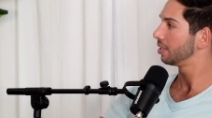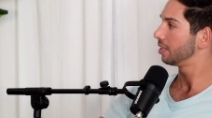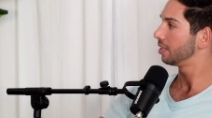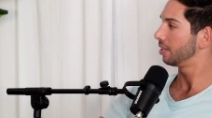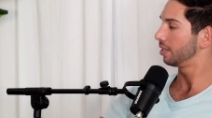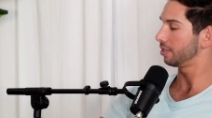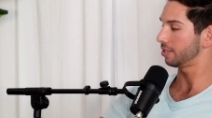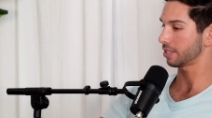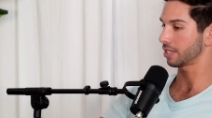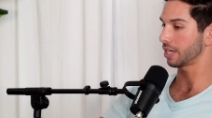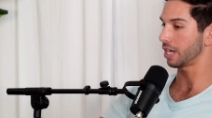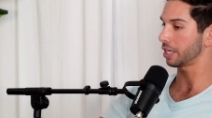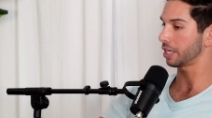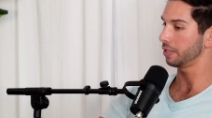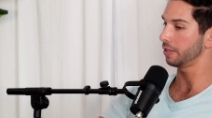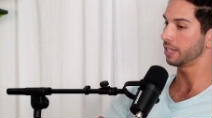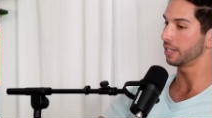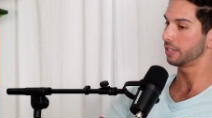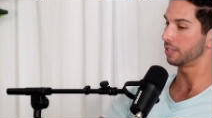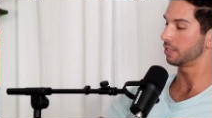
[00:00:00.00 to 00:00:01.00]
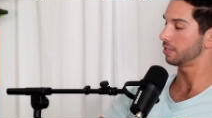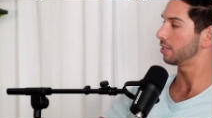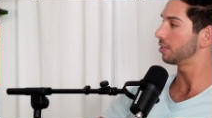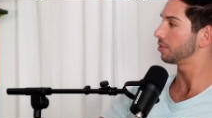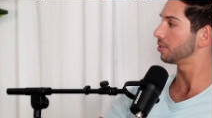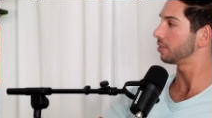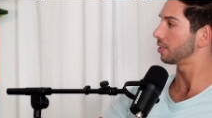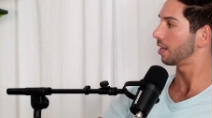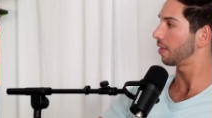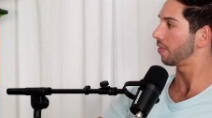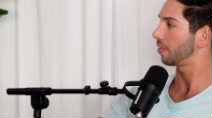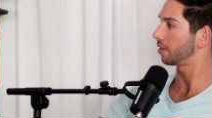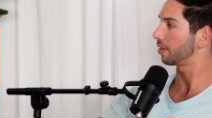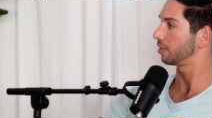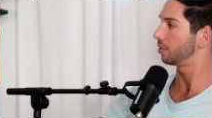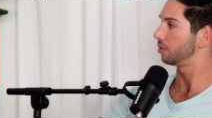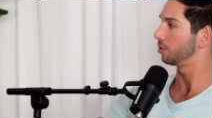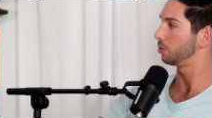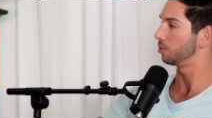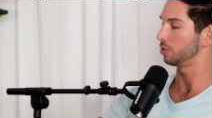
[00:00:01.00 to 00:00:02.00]
it's a calculated decision that I think
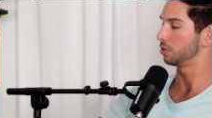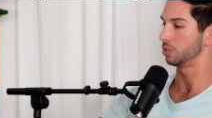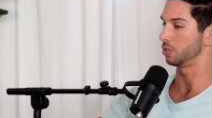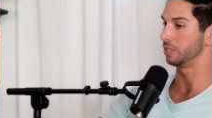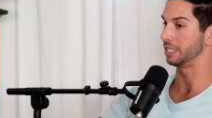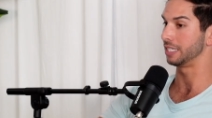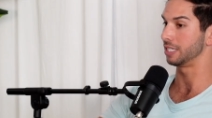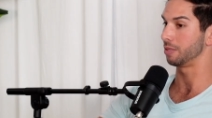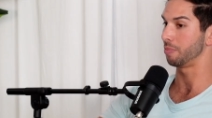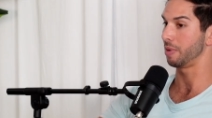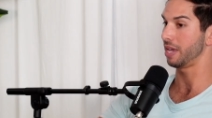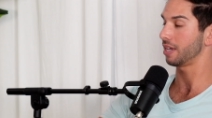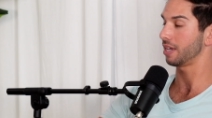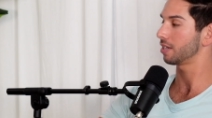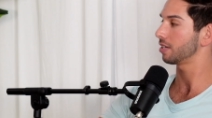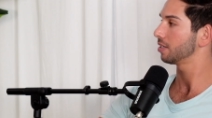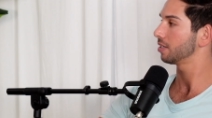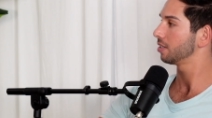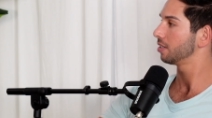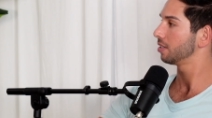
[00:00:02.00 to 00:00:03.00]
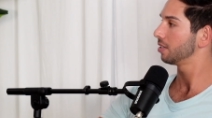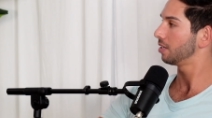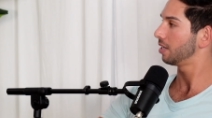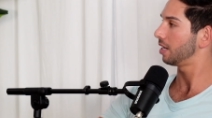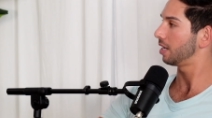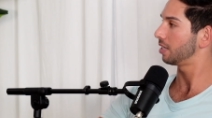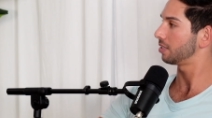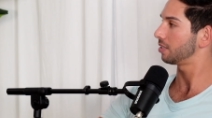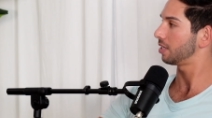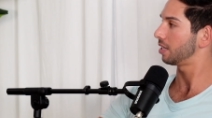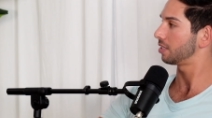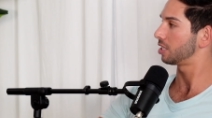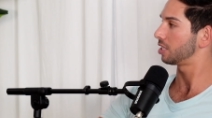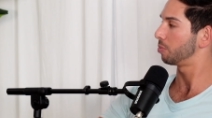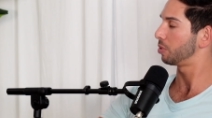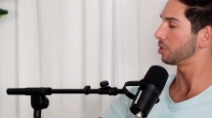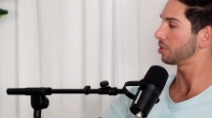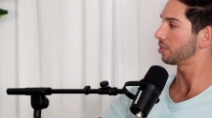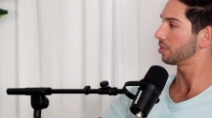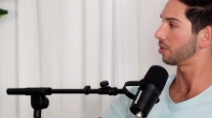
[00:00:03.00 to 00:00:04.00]
you need to make as the
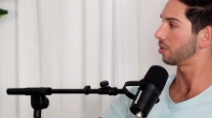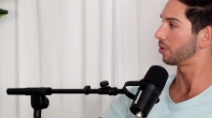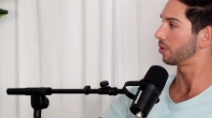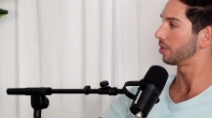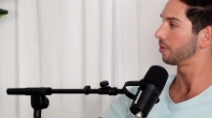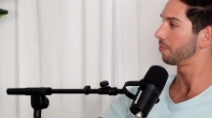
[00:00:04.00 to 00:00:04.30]
business owner.